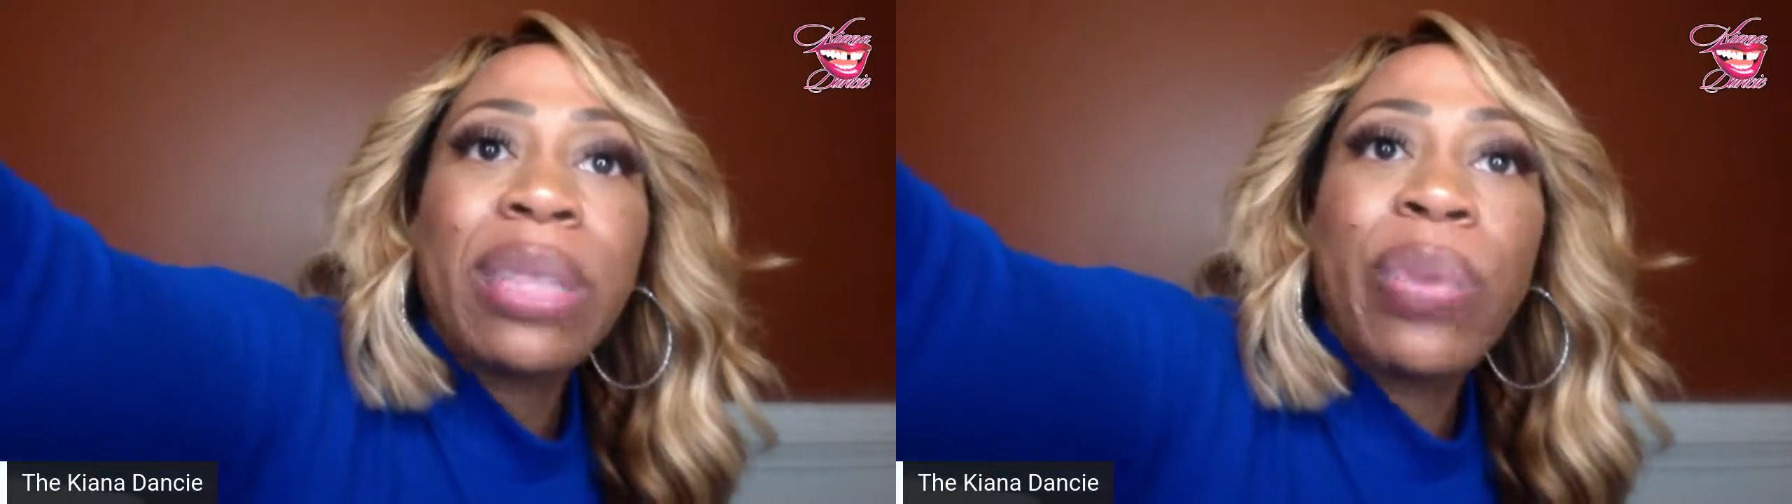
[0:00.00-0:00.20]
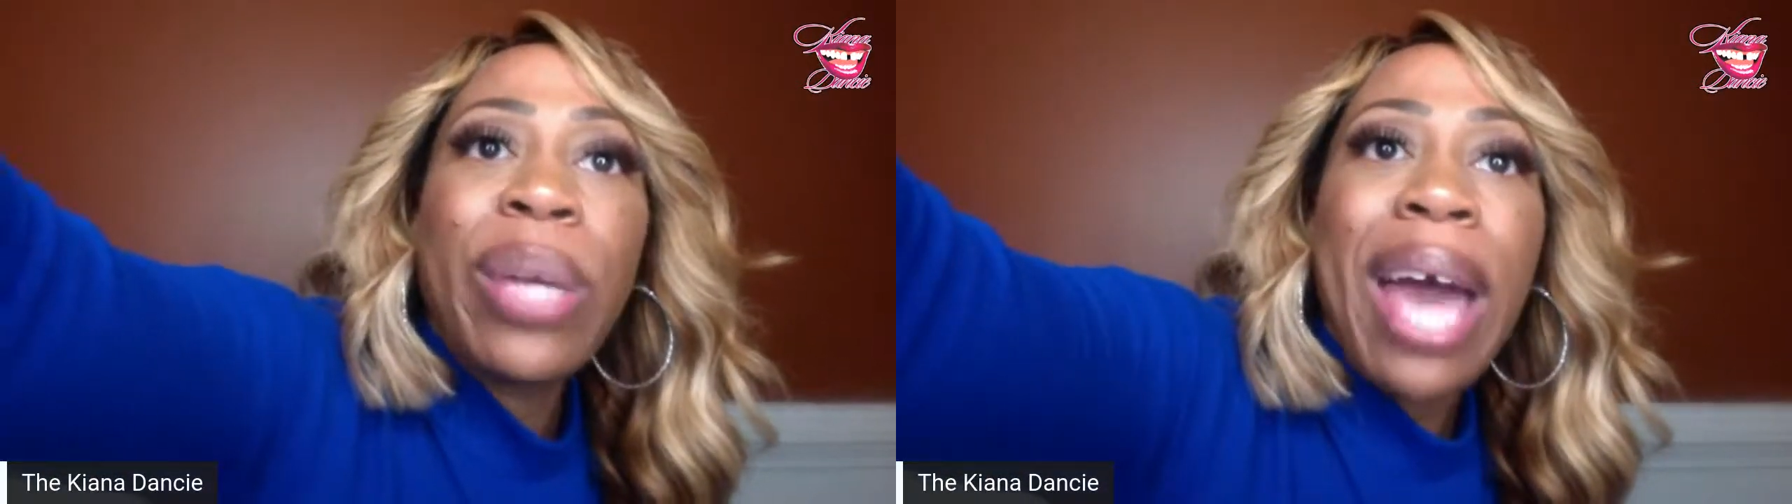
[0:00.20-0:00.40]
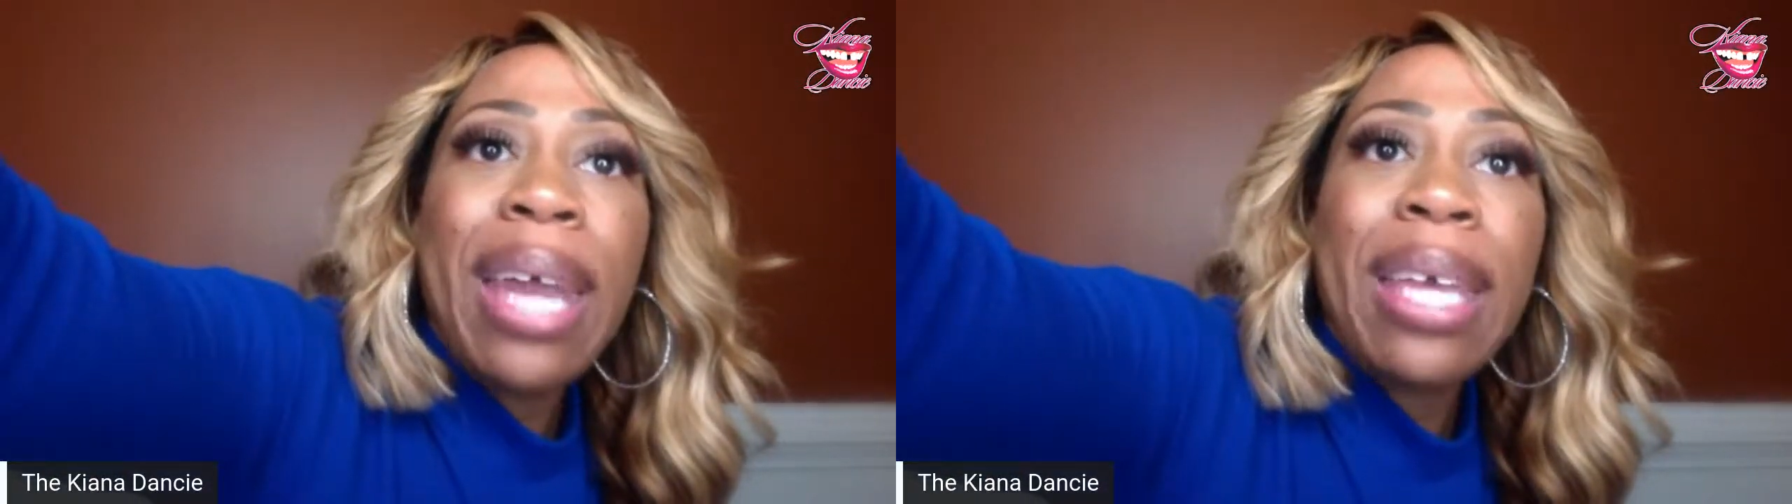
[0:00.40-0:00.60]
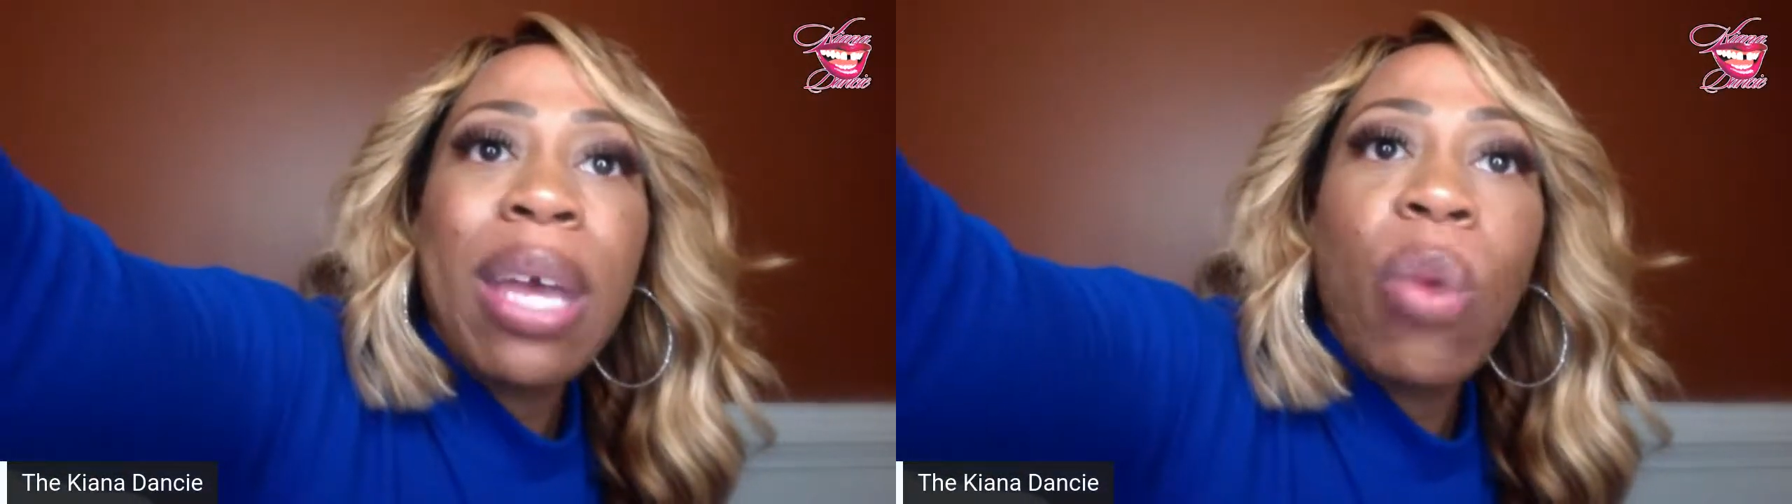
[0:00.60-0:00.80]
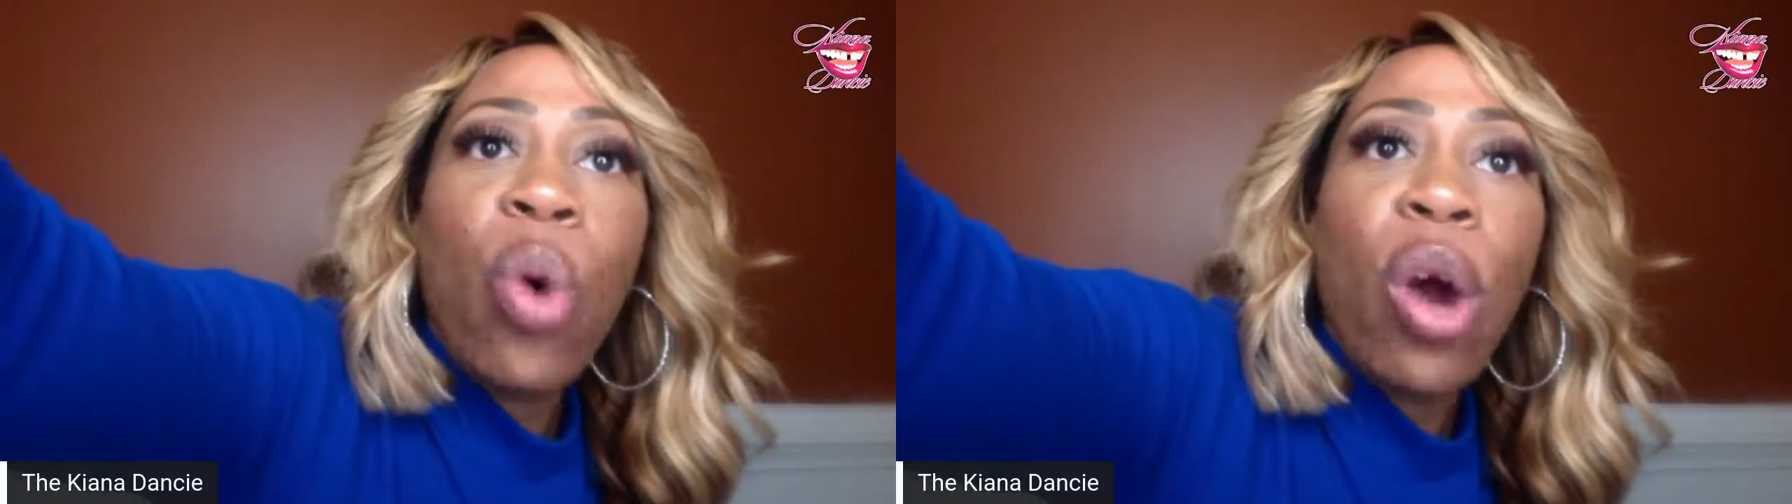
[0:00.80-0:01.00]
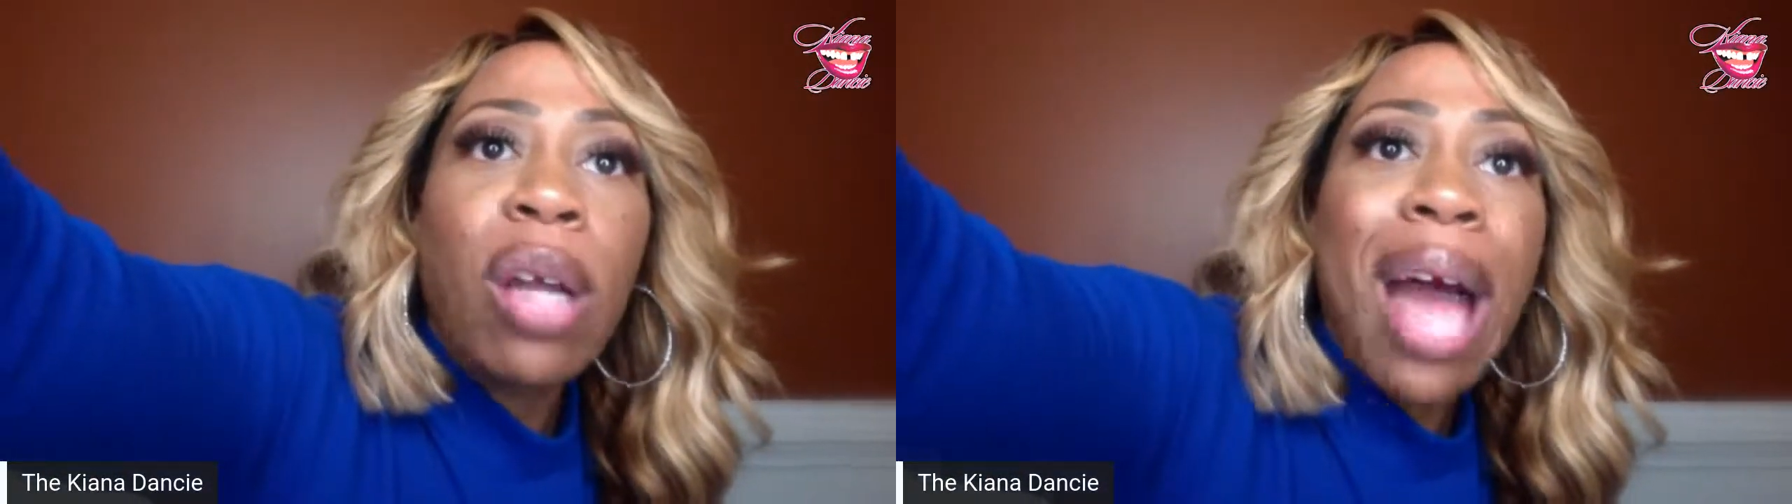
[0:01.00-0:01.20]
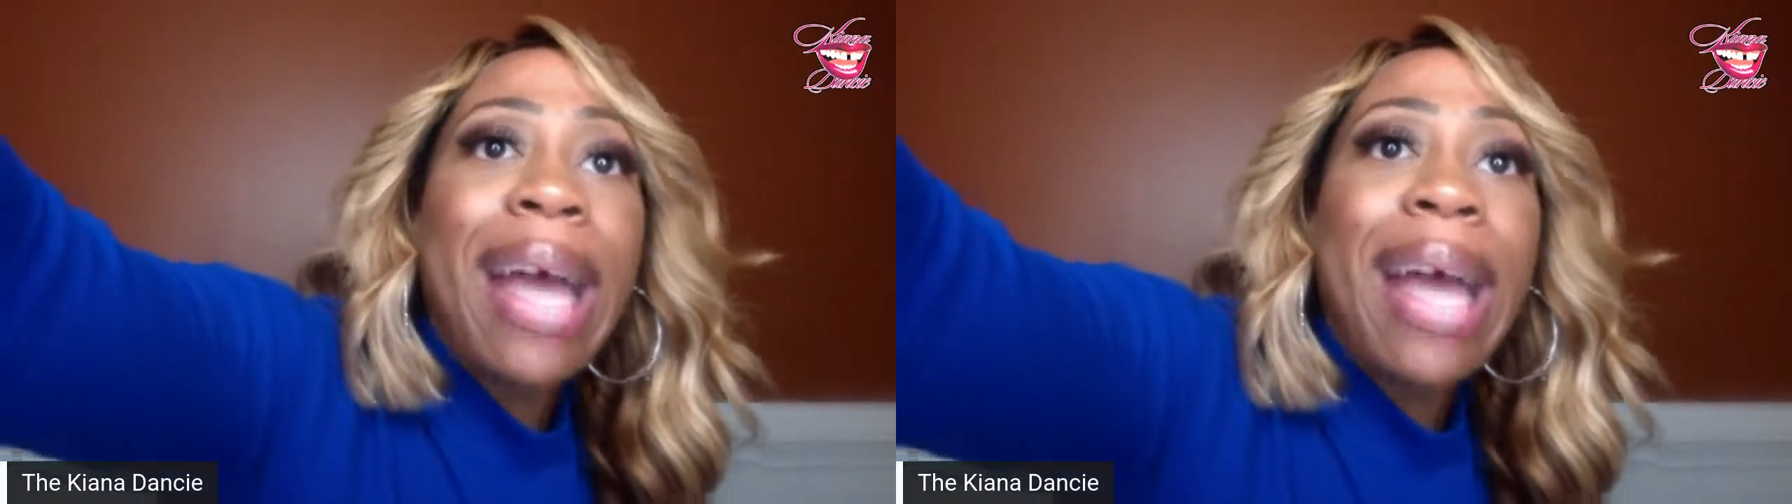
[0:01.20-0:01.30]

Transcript: We got to get Warnock